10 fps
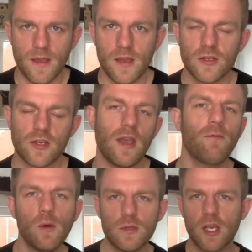So if
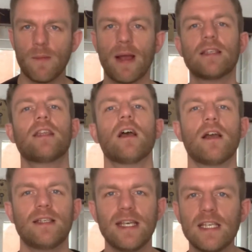we were to go back to the
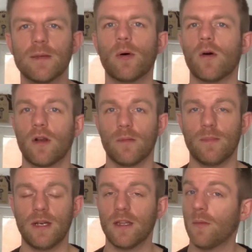IT support
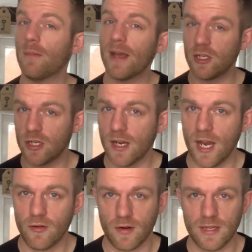company that we mentioned
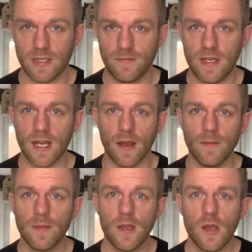earlier on in this video,
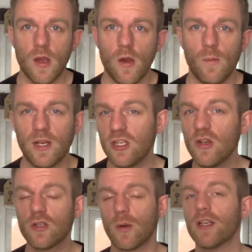we could
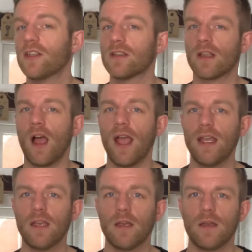use questions
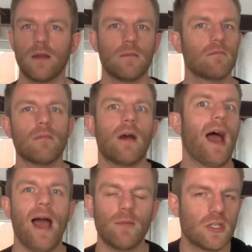like,
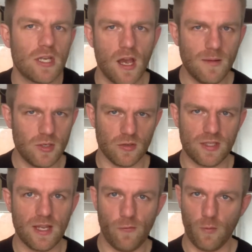how much time do your
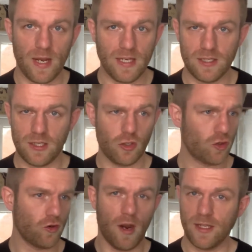staff waste
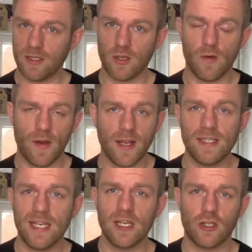trying to solve
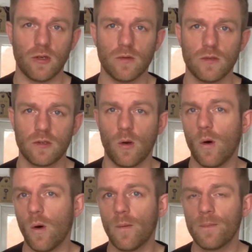IT issues? Or